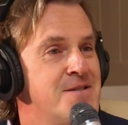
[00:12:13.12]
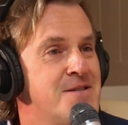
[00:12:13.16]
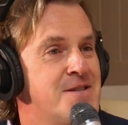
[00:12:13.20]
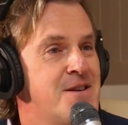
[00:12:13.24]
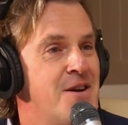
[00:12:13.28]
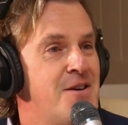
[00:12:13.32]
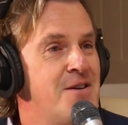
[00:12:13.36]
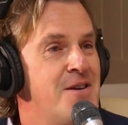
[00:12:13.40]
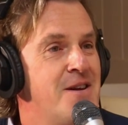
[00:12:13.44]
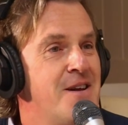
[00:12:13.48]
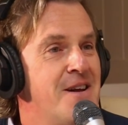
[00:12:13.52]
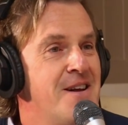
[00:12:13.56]

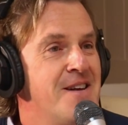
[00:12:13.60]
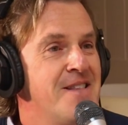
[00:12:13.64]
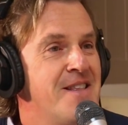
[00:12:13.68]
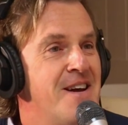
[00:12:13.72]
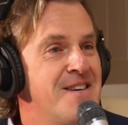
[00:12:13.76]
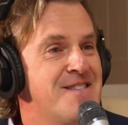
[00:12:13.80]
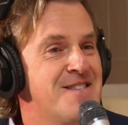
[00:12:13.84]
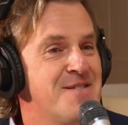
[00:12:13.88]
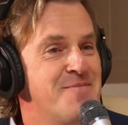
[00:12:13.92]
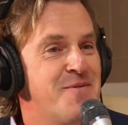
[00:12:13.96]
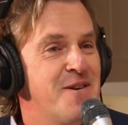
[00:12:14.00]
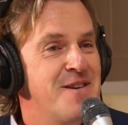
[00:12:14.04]
So
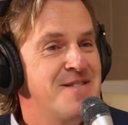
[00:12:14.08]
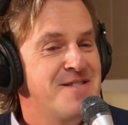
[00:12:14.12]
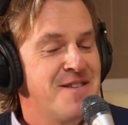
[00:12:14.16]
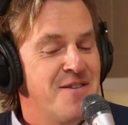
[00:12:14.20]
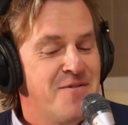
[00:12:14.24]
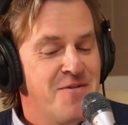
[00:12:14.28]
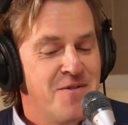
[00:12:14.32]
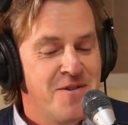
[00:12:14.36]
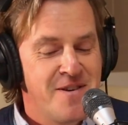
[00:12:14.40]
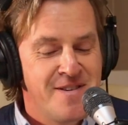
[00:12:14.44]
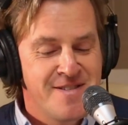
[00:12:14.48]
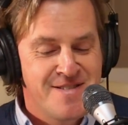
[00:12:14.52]
that's a bit
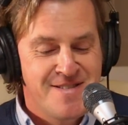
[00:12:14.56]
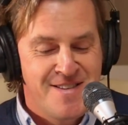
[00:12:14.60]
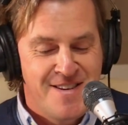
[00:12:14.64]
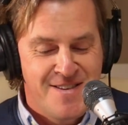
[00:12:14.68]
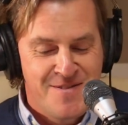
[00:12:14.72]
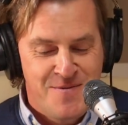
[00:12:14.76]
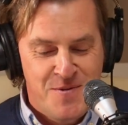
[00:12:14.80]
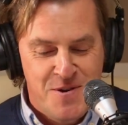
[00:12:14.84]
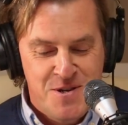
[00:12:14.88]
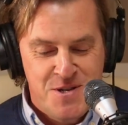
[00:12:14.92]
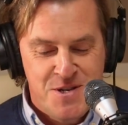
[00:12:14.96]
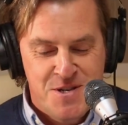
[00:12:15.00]
different, isn't
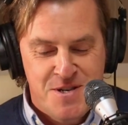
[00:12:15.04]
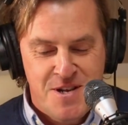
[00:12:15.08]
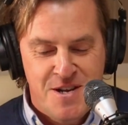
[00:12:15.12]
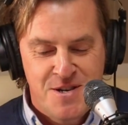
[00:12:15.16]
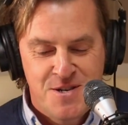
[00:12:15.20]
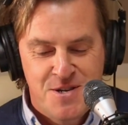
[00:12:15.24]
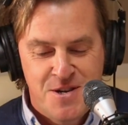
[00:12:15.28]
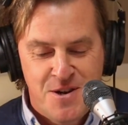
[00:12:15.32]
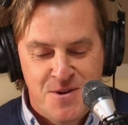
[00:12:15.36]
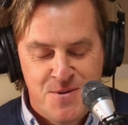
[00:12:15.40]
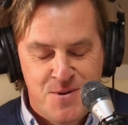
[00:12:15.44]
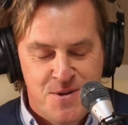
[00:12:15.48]
it? Which
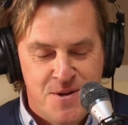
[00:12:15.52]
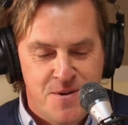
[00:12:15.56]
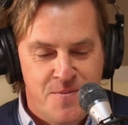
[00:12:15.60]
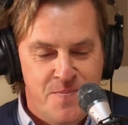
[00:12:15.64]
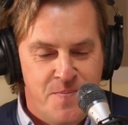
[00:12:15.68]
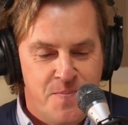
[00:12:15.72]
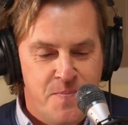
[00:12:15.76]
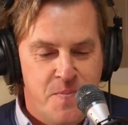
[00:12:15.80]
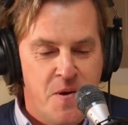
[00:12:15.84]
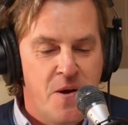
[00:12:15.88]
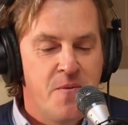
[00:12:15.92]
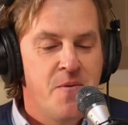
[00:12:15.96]
that shows you.
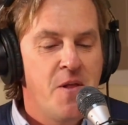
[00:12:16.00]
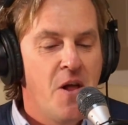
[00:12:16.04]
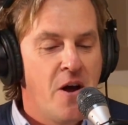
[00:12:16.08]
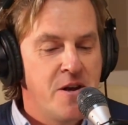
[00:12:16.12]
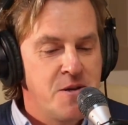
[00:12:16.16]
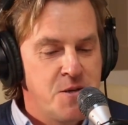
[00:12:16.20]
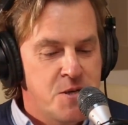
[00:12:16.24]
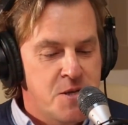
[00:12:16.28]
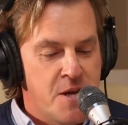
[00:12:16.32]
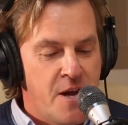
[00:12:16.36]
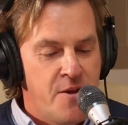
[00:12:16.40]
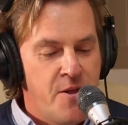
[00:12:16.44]
But
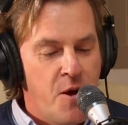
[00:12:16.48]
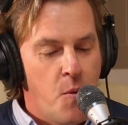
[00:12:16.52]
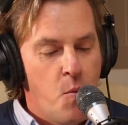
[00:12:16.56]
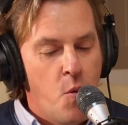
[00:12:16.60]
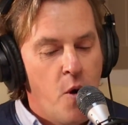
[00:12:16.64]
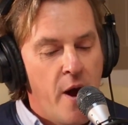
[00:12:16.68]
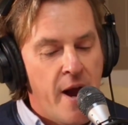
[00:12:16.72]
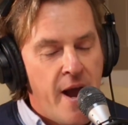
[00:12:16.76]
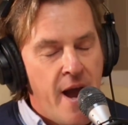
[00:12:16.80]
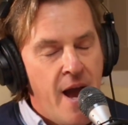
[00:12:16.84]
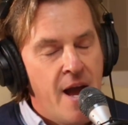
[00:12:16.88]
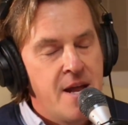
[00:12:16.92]
like you say, they
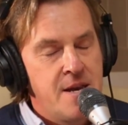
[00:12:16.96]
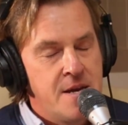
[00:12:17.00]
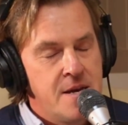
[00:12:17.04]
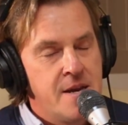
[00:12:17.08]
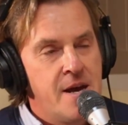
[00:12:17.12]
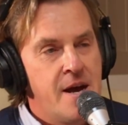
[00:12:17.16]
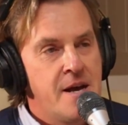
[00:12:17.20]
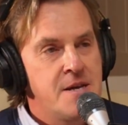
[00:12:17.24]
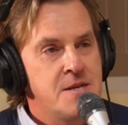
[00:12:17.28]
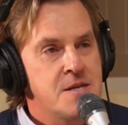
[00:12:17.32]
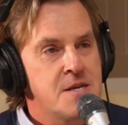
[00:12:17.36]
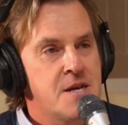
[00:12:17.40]
work hand
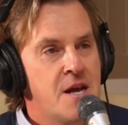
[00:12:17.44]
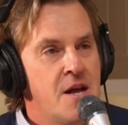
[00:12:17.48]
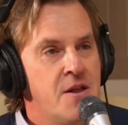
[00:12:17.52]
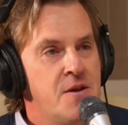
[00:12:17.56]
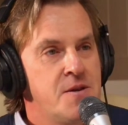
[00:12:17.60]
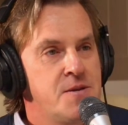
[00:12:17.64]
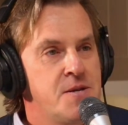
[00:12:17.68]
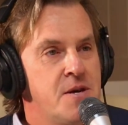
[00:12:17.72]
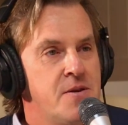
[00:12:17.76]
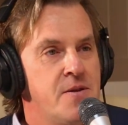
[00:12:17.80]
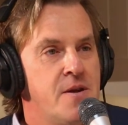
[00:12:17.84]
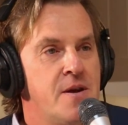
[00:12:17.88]
in hand
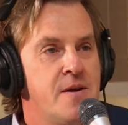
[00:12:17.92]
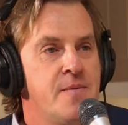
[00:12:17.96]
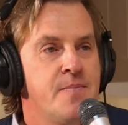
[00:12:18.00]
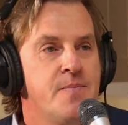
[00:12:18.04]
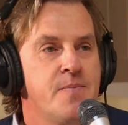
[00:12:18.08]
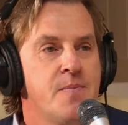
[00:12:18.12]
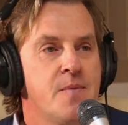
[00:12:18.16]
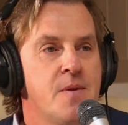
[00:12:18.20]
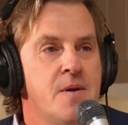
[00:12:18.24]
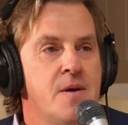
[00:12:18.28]
together, don't they?